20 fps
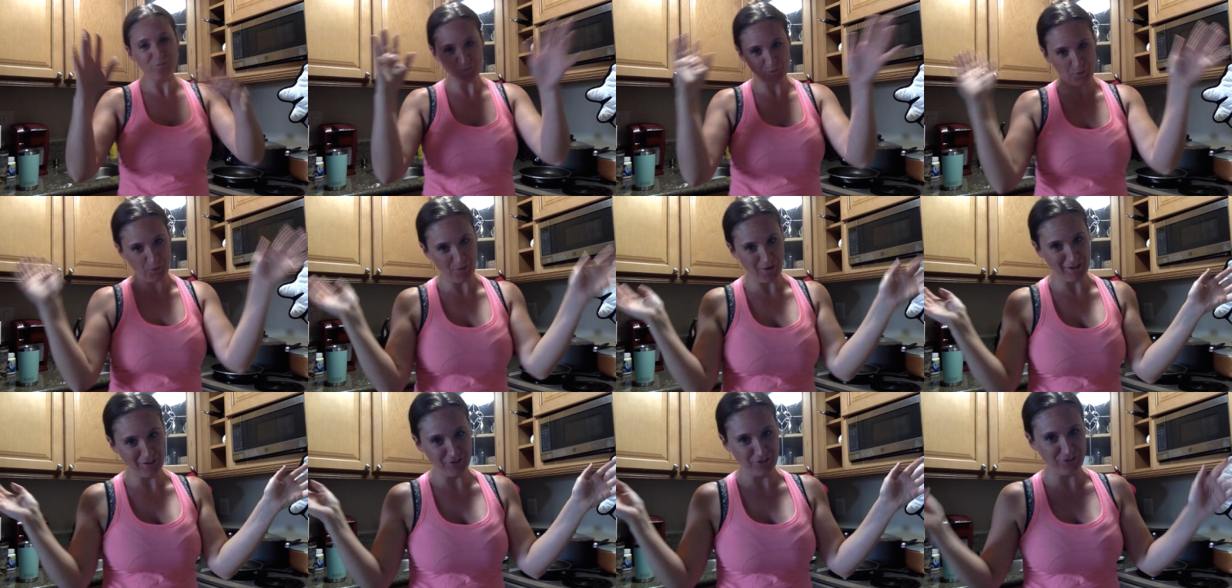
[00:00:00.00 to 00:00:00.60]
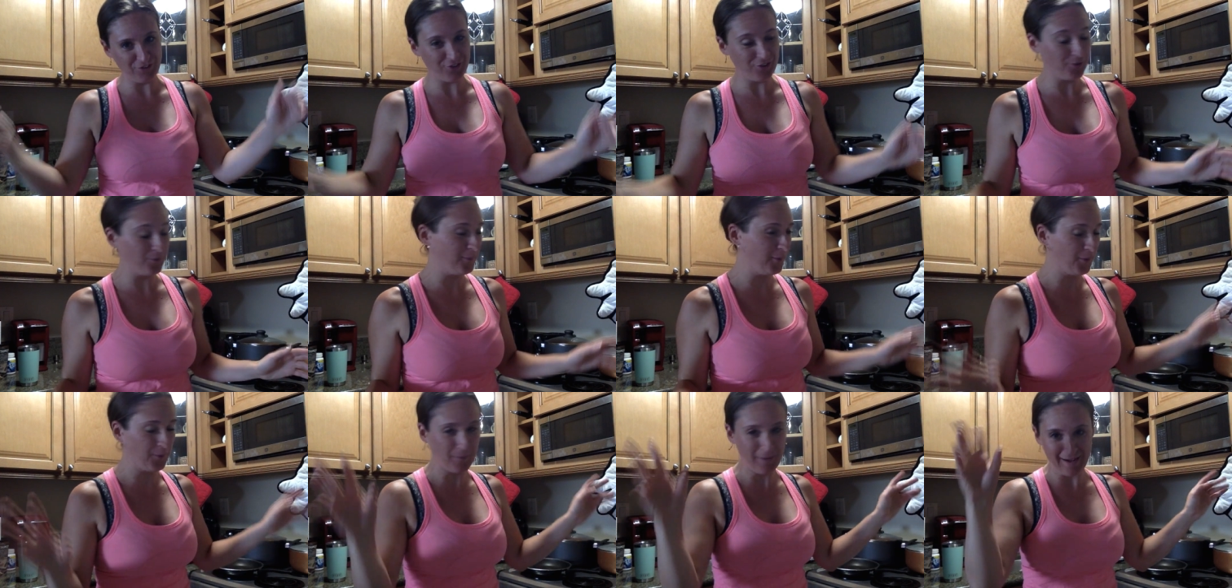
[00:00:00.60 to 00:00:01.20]
we're on
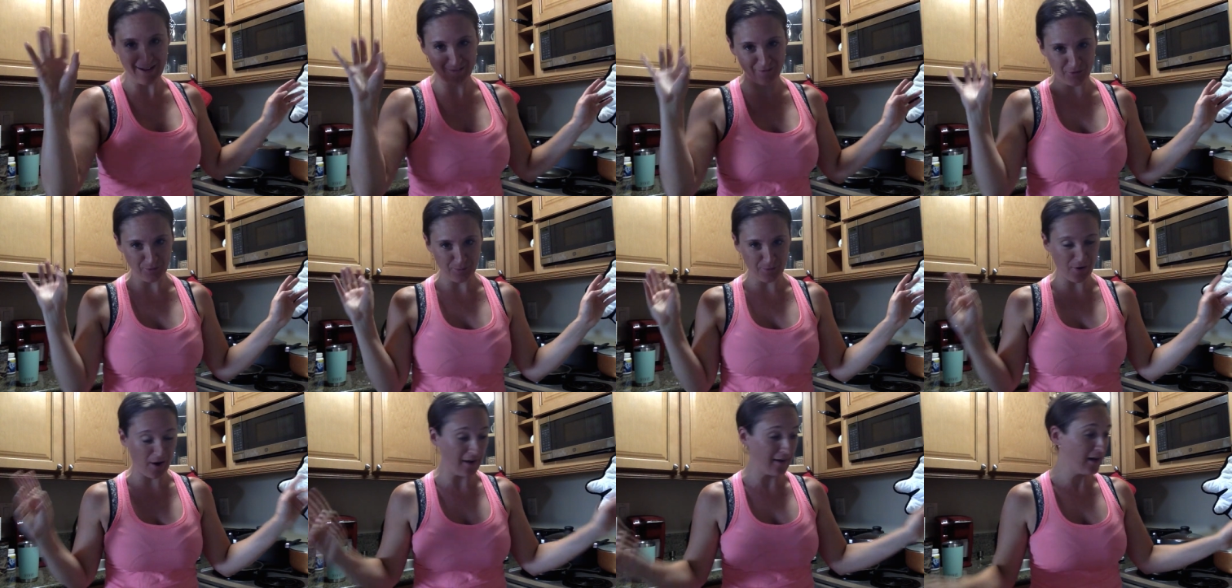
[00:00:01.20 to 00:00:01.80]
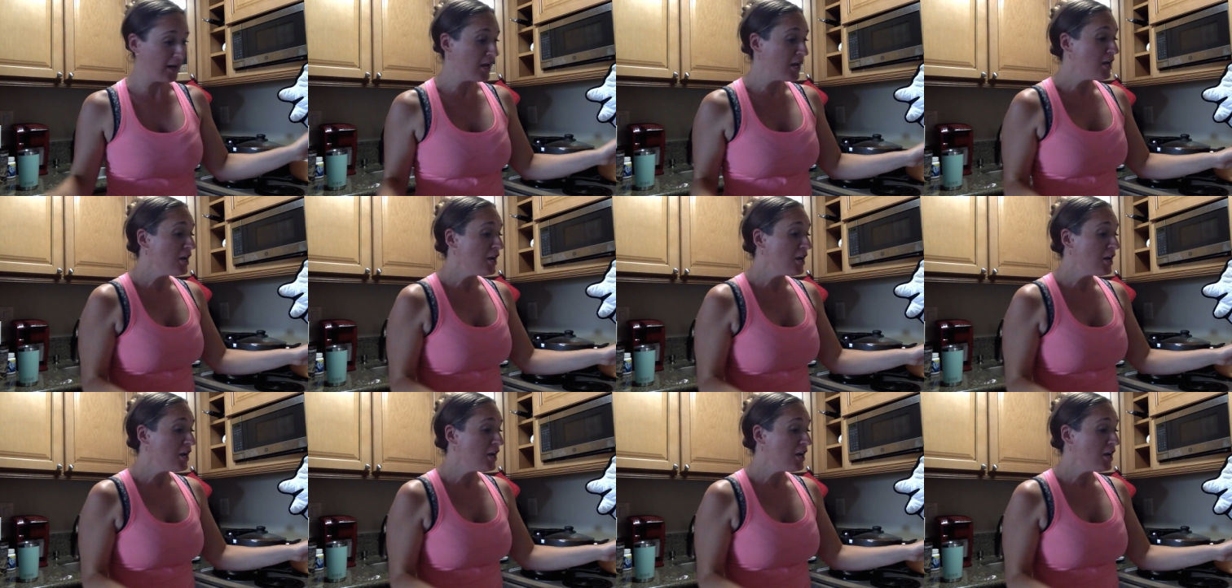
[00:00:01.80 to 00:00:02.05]
YouTube or whatever we're on.